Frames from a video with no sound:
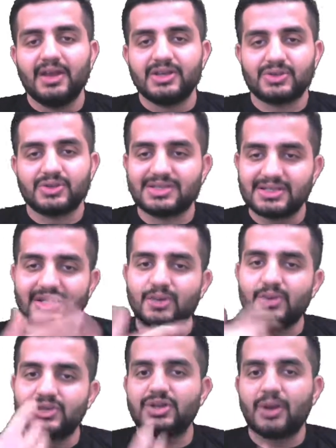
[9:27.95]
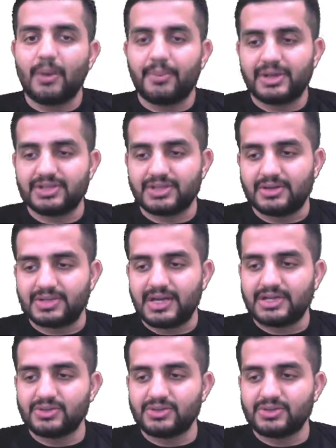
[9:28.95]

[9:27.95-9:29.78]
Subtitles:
So it's a sequential operation, right?